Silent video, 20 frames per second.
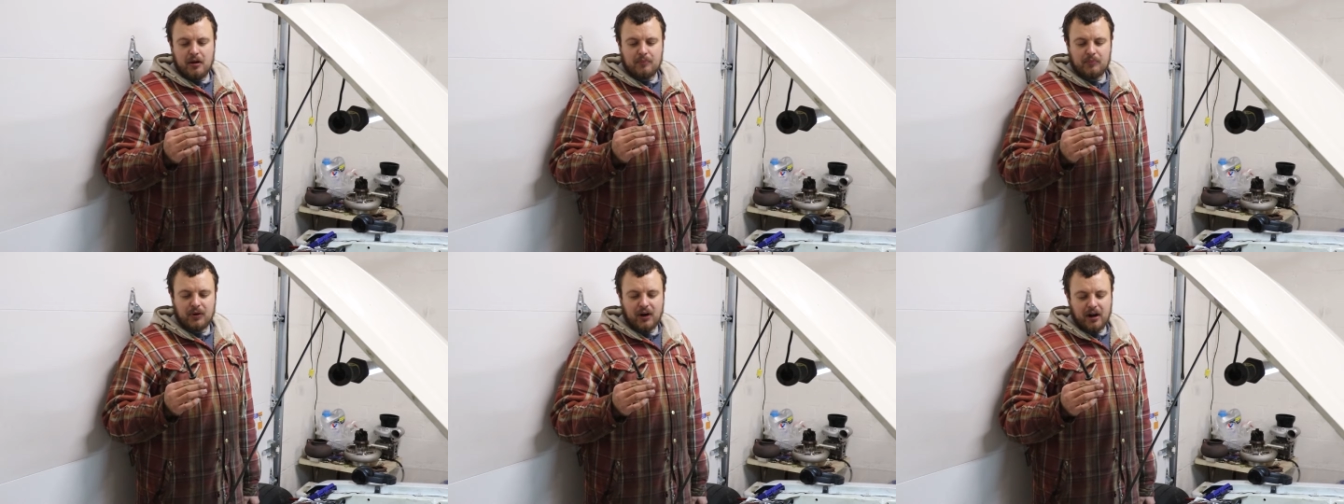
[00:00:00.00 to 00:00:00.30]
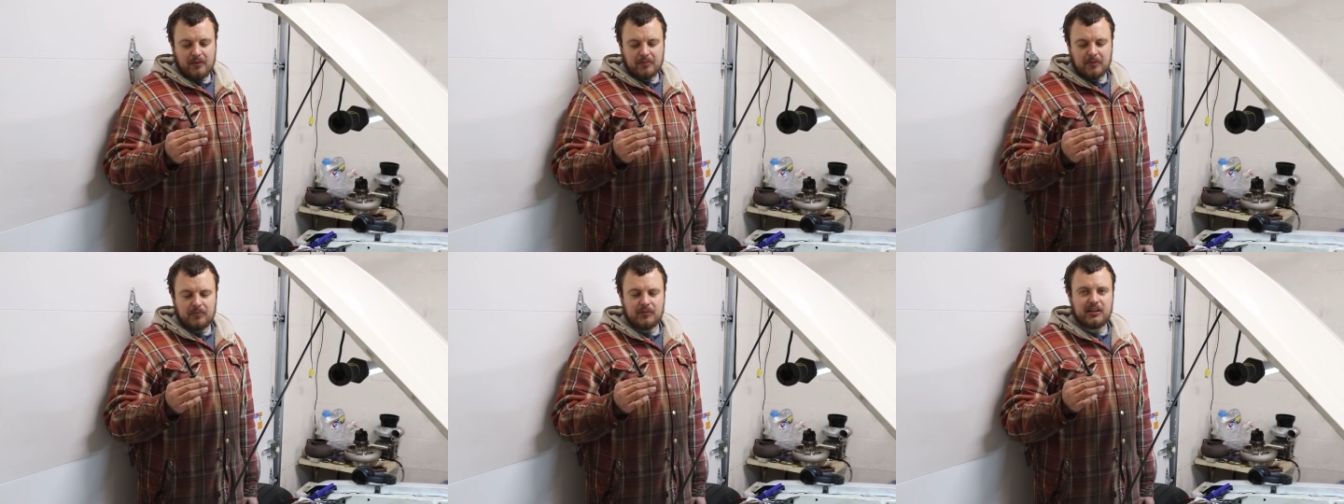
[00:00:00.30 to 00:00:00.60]

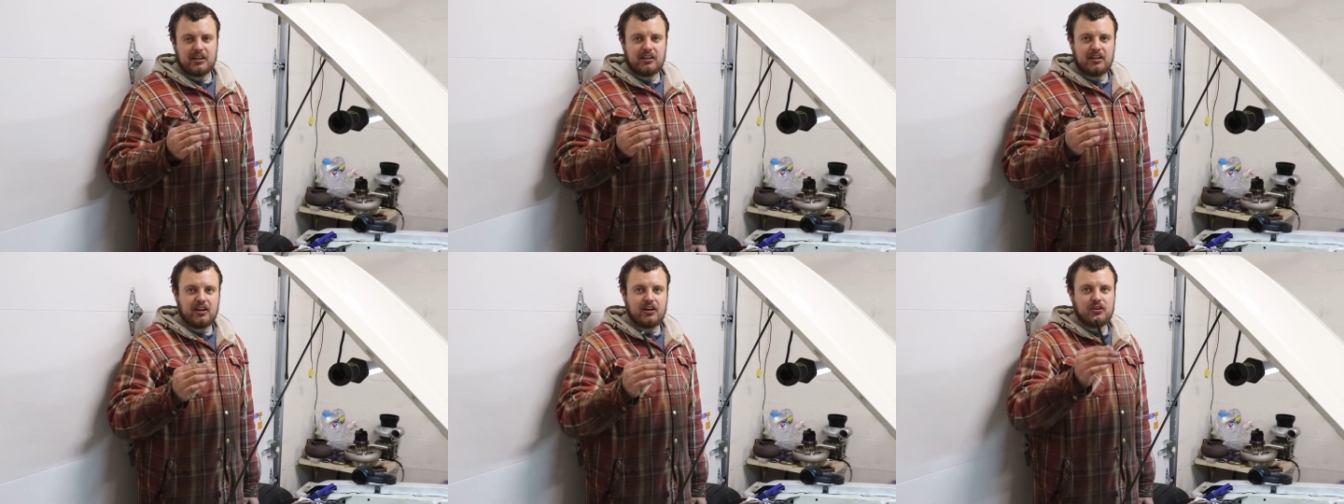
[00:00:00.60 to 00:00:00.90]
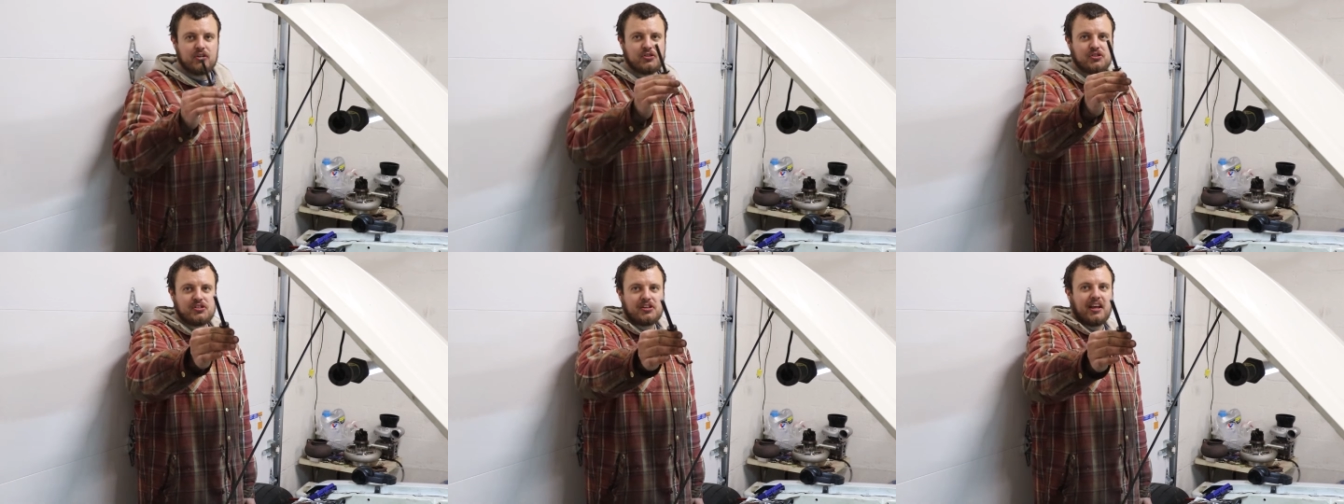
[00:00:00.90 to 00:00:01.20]
probably
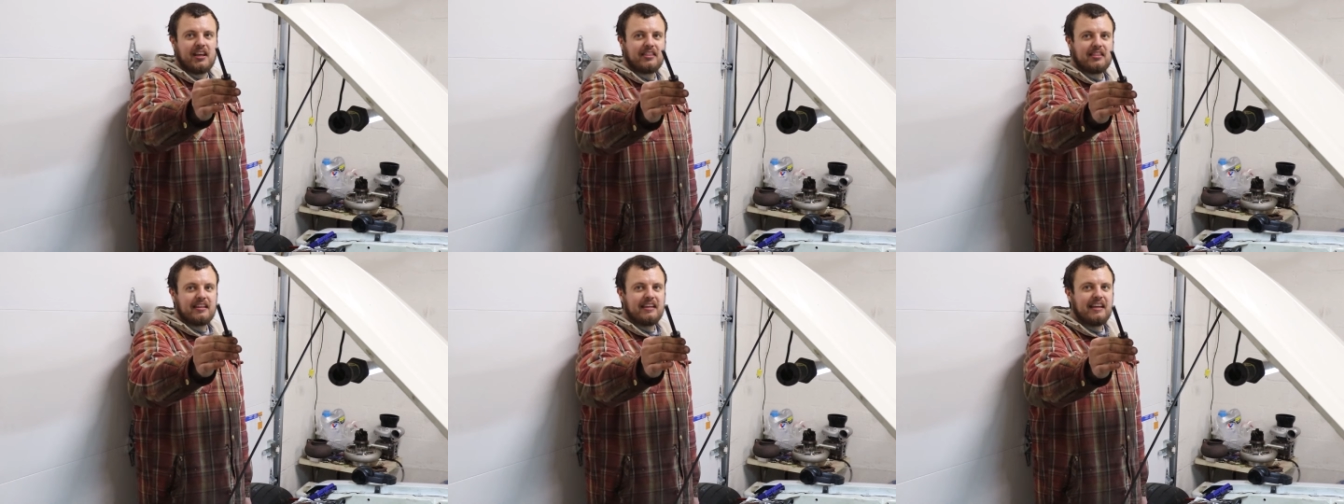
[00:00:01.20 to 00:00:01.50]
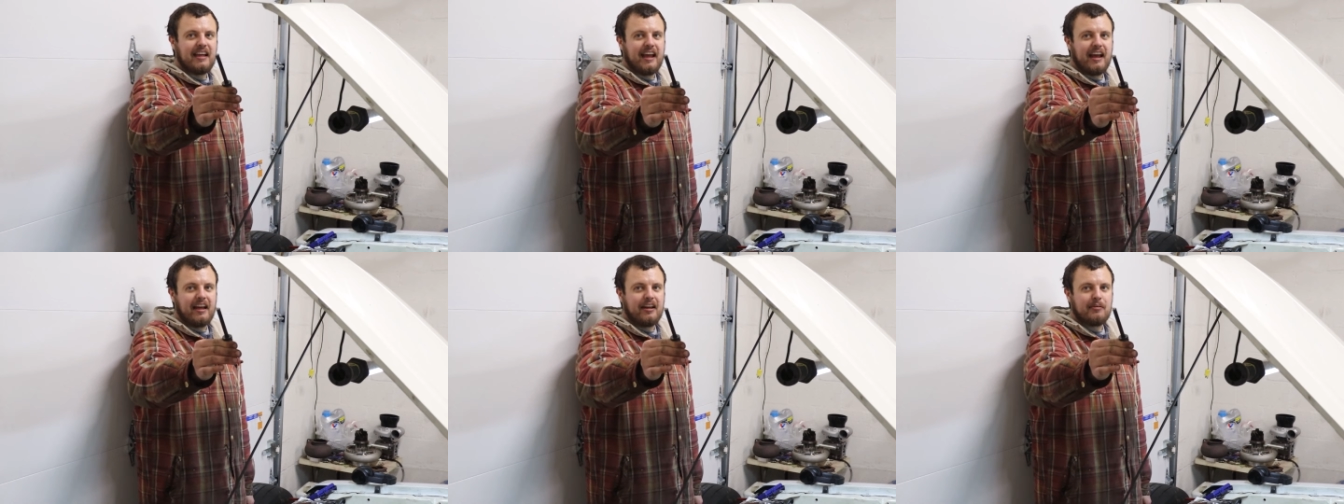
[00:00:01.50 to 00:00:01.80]
knows that
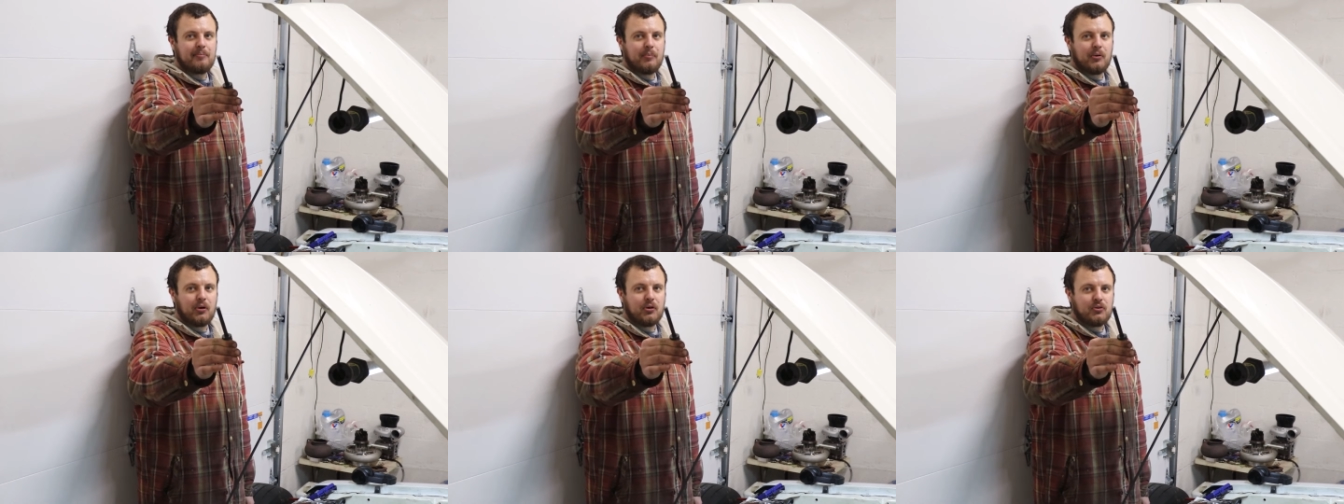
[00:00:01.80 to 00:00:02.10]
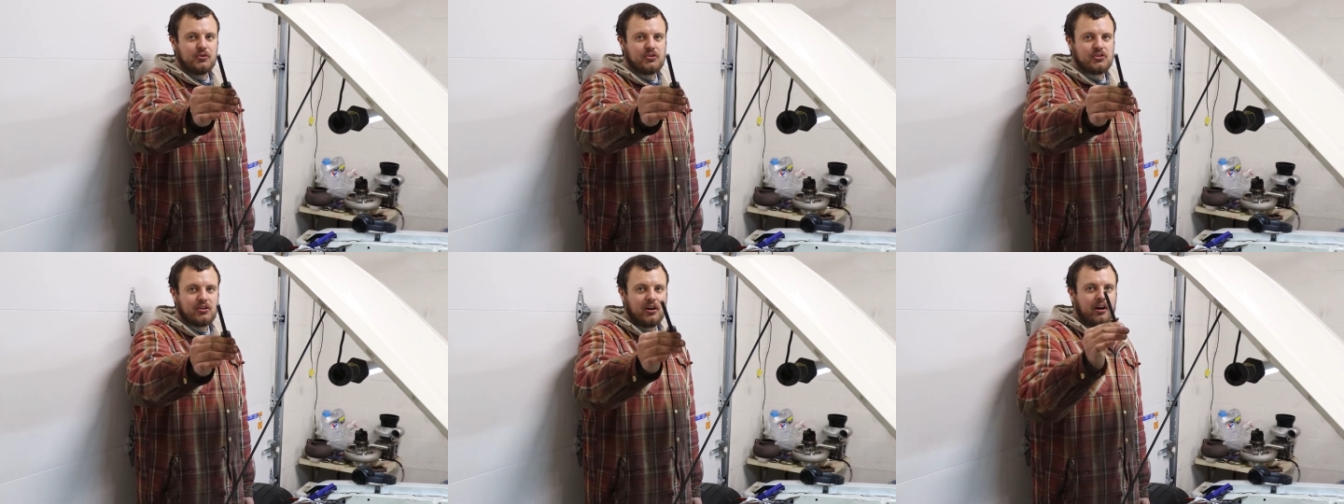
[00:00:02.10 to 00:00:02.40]
the head bolts